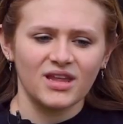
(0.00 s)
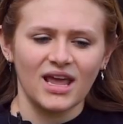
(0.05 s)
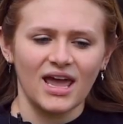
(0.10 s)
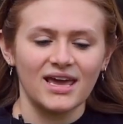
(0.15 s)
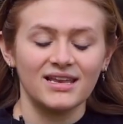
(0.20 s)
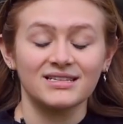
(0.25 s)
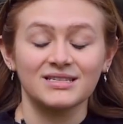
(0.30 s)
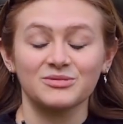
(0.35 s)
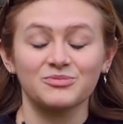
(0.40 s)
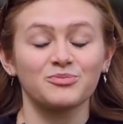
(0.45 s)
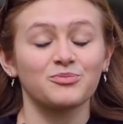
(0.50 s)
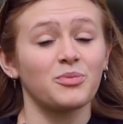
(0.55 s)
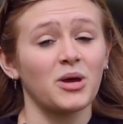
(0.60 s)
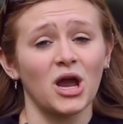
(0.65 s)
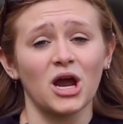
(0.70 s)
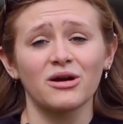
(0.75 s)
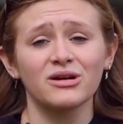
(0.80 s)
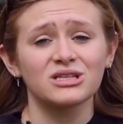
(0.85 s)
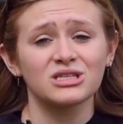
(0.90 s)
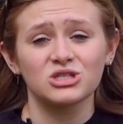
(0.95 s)
And
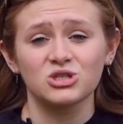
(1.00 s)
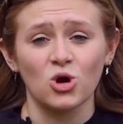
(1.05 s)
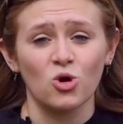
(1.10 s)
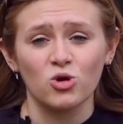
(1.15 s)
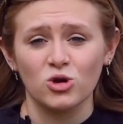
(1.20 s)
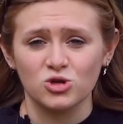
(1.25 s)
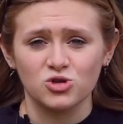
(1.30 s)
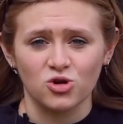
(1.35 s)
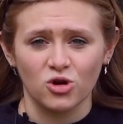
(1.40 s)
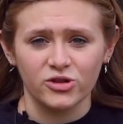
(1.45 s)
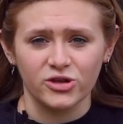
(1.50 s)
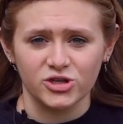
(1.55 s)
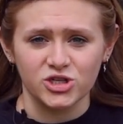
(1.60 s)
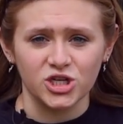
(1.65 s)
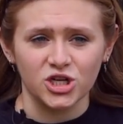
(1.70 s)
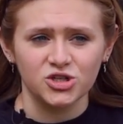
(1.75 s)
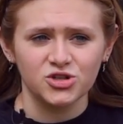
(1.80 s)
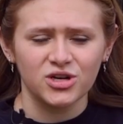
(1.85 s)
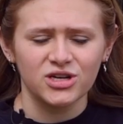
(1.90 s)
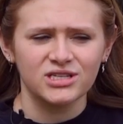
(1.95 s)
parents don't control their
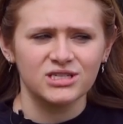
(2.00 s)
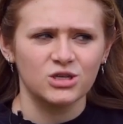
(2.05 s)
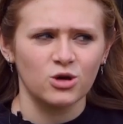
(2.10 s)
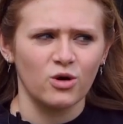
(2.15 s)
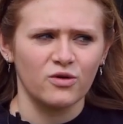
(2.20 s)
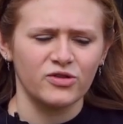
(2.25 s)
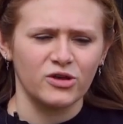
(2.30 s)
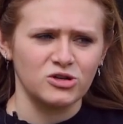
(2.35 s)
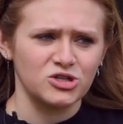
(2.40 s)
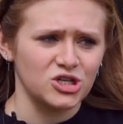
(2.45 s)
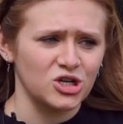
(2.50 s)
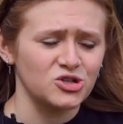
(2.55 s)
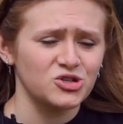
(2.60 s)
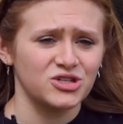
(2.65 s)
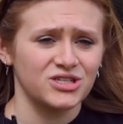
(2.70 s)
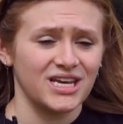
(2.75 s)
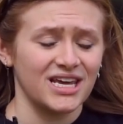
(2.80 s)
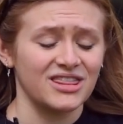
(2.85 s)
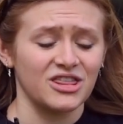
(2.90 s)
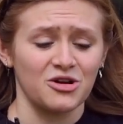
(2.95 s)
children, so if their
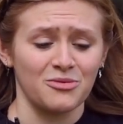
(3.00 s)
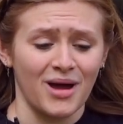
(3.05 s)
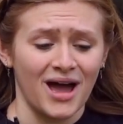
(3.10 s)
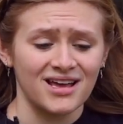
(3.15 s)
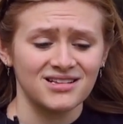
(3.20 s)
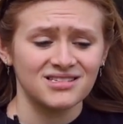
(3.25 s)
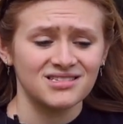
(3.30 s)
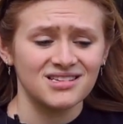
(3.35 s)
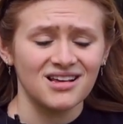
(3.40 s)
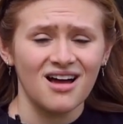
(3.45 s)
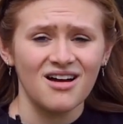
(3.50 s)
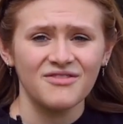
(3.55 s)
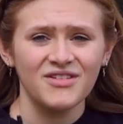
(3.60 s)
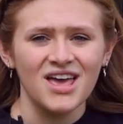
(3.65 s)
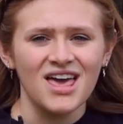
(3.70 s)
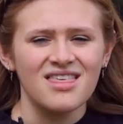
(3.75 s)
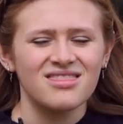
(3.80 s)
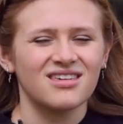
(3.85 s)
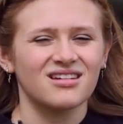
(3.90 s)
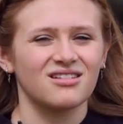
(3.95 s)
children take their masks off,
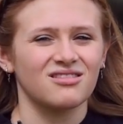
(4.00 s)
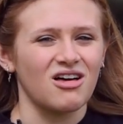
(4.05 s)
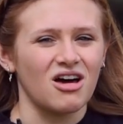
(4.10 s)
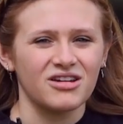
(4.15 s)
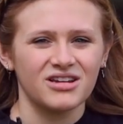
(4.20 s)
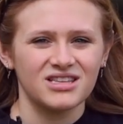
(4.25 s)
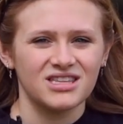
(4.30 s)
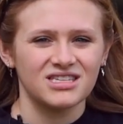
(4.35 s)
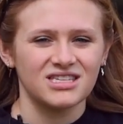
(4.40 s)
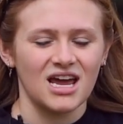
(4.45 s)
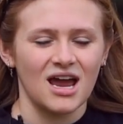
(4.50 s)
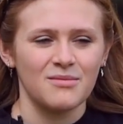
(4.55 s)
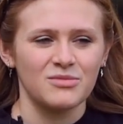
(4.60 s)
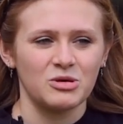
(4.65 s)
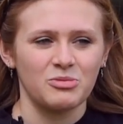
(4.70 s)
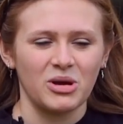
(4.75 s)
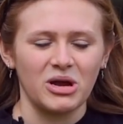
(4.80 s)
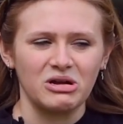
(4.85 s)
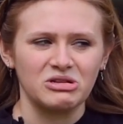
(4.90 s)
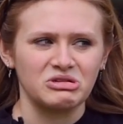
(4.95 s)
then a lot of the time
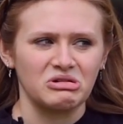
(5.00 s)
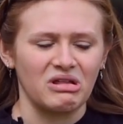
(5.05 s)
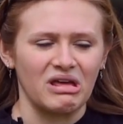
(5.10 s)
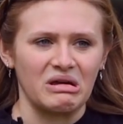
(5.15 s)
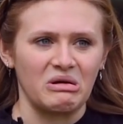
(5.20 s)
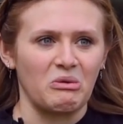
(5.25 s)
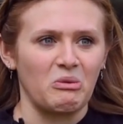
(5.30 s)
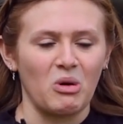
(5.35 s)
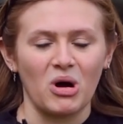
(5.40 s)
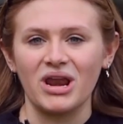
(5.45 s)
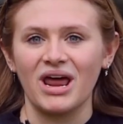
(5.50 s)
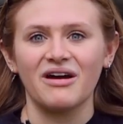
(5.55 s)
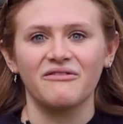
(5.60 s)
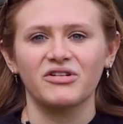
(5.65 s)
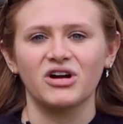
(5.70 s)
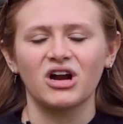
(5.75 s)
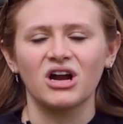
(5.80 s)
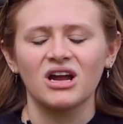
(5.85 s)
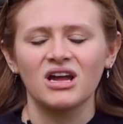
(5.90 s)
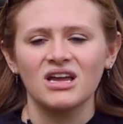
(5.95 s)
the parents are like,
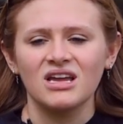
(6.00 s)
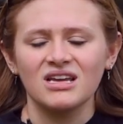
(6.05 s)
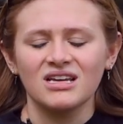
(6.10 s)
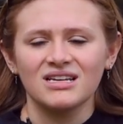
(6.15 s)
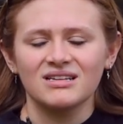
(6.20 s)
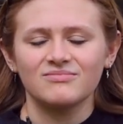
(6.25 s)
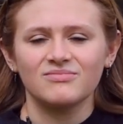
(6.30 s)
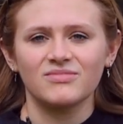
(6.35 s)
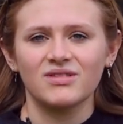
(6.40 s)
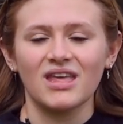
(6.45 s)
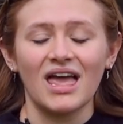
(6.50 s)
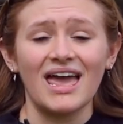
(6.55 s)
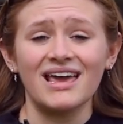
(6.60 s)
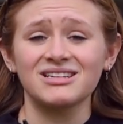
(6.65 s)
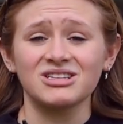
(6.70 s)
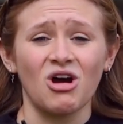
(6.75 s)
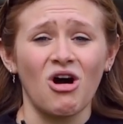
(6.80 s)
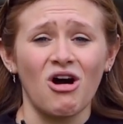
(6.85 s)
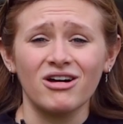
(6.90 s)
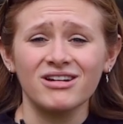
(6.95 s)
whatever.
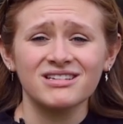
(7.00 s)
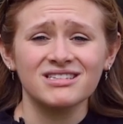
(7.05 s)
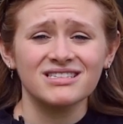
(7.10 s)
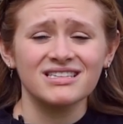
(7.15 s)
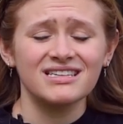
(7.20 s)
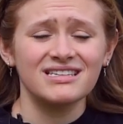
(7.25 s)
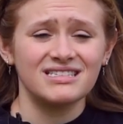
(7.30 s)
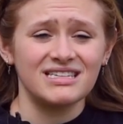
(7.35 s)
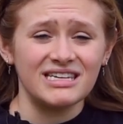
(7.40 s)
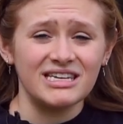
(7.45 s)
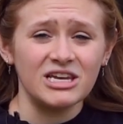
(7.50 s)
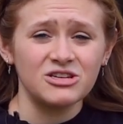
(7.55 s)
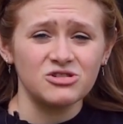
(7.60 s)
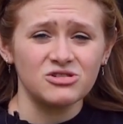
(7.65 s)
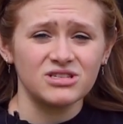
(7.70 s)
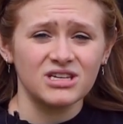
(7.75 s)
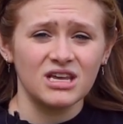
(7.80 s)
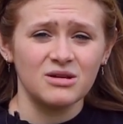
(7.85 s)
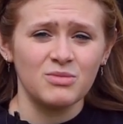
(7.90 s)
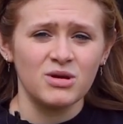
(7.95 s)
And honestly,
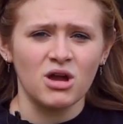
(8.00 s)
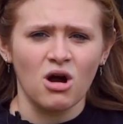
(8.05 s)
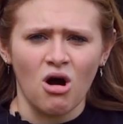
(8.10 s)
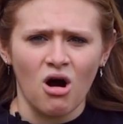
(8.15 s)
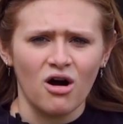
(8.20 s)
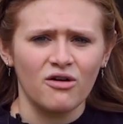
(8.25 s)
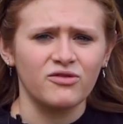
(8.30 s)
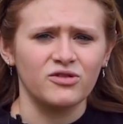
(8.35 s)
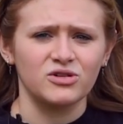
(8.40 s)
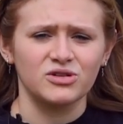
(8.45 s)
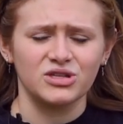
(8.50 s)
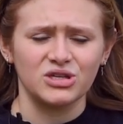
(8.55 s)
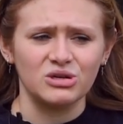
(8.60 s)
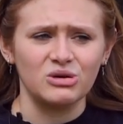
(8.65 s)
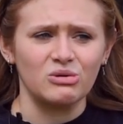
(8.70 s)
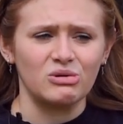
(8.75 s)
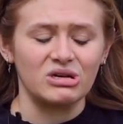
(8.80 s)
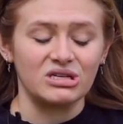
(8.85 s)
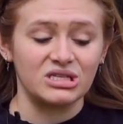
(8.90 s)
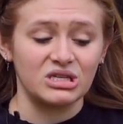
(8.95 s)
teenagers can be awful too,
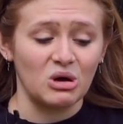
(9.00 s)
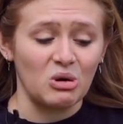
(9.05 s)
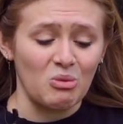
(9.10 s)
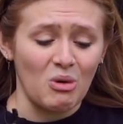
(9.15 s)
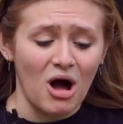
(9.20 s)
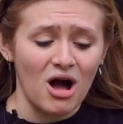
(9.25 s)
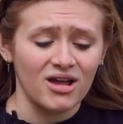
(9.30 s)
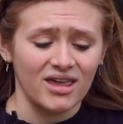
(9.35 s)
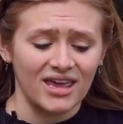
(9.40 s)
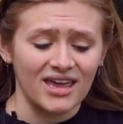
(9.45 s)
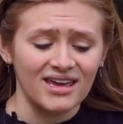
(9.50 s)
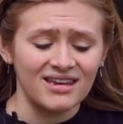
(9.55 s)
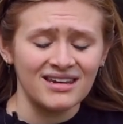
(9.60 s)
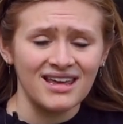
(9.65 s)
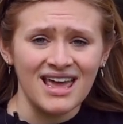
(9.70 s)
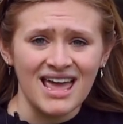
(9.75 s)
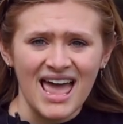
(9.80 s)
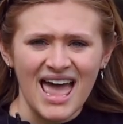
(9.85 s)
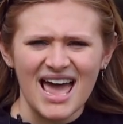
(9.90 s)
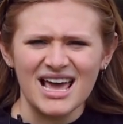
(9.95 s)
because they'll walk in
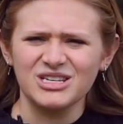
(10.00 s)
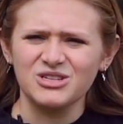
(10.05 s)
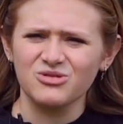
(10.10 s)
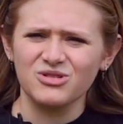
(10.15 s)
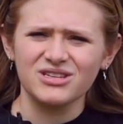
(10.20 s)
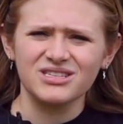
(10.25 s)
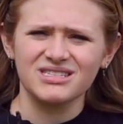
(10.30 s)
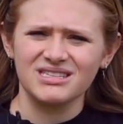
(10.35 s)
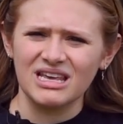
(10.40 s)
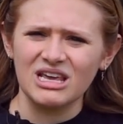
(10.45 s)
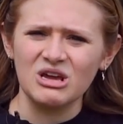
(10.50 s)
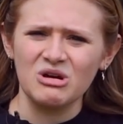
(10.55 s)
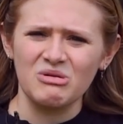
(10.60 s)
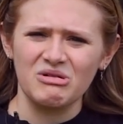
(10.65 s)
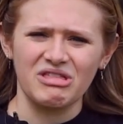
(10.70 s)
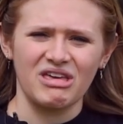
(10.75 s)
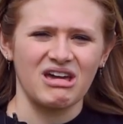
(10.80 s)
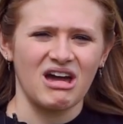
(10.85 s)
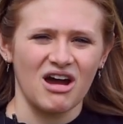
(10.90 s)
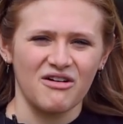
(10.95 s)
and do this thing
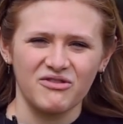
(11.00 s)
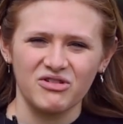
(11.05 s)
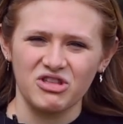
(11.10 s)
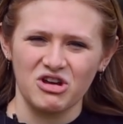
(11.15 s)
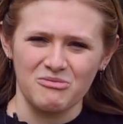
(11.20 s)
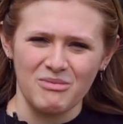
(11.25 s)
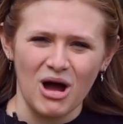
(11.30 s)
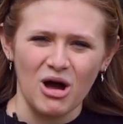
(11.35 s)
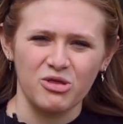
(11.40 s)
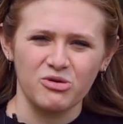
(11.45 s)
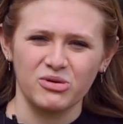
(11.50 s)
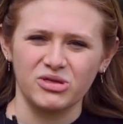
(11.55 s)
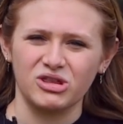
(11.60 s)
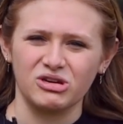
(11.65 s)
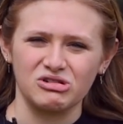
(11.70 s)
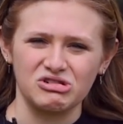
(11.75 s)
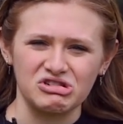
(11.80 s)
where they cover their mouth with their